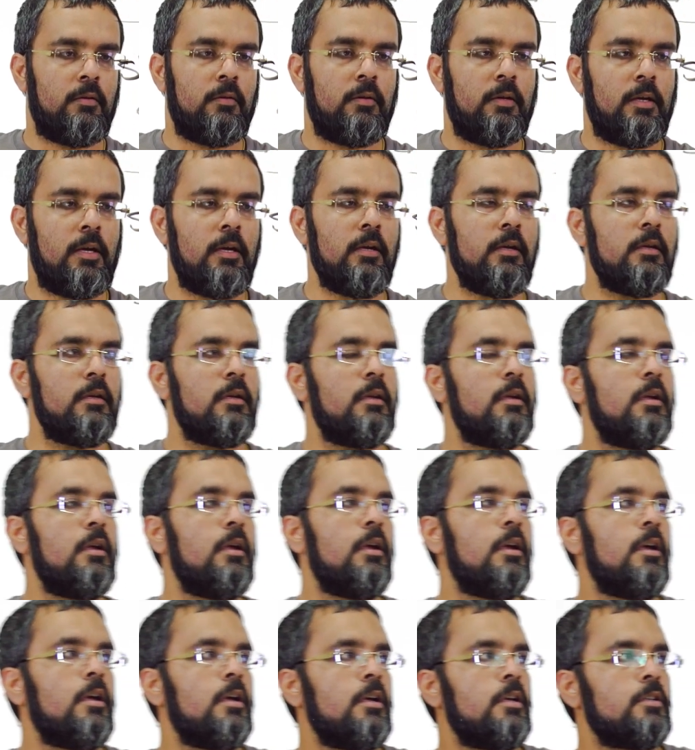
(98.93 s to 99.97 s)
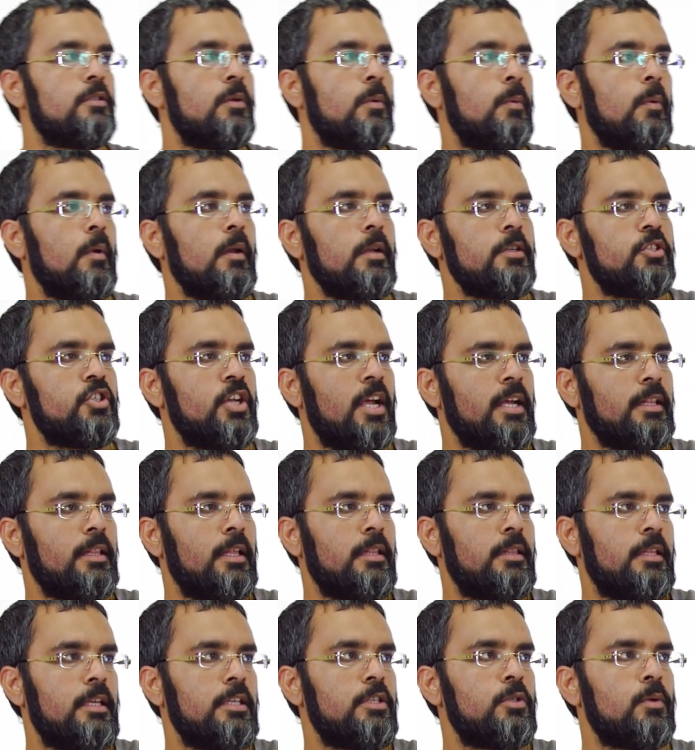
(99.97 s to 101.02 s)
Okay, so we want to check
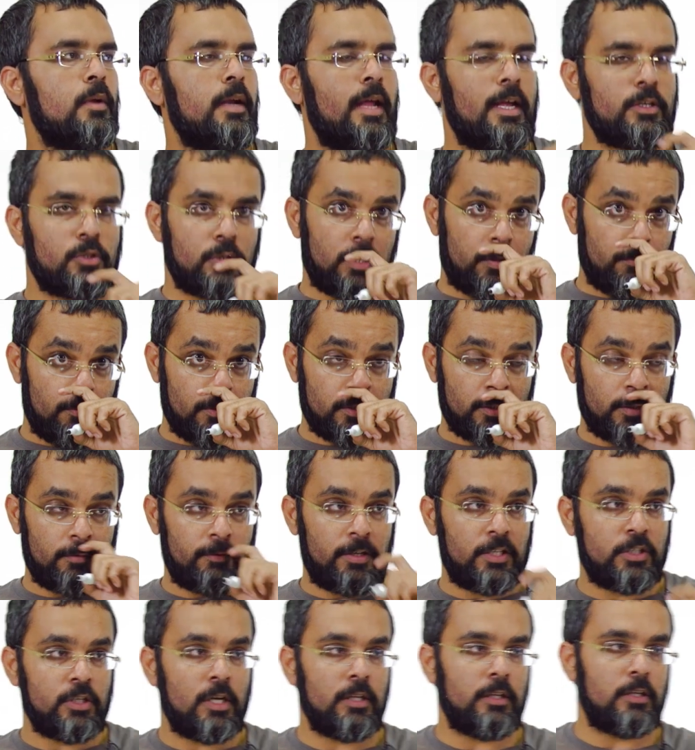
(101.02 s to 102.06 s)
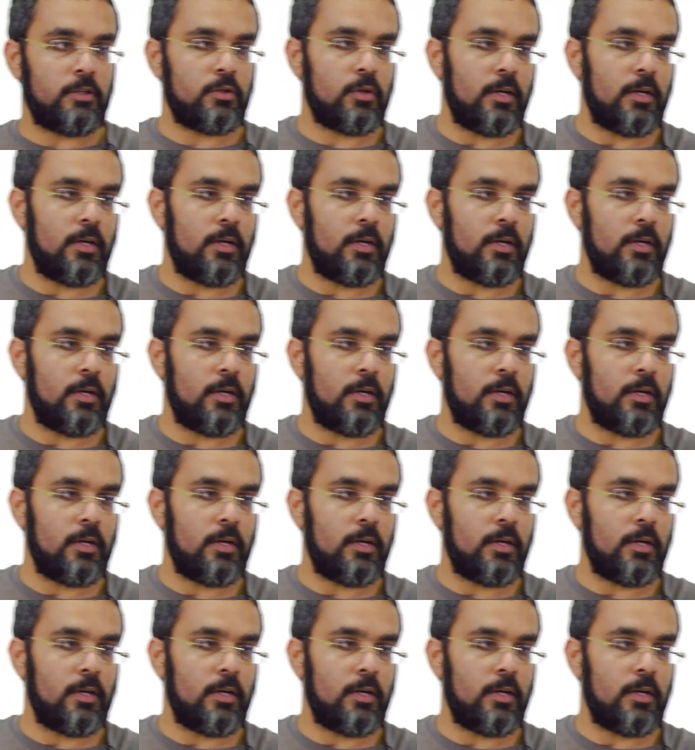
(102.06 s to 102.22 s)
that these two are actually inverses of each other.